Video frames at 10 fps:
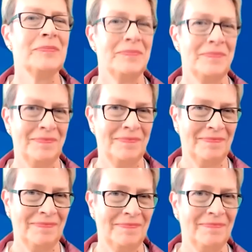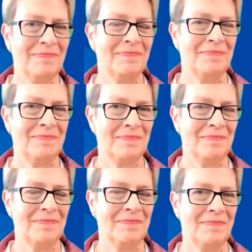
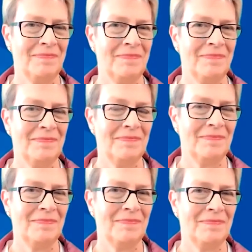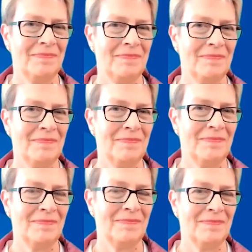
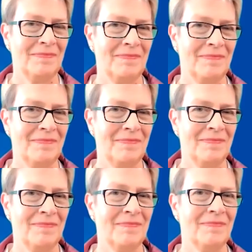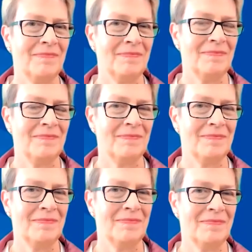
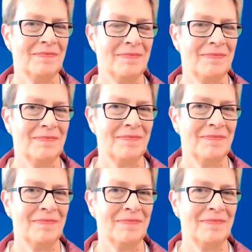[no speech]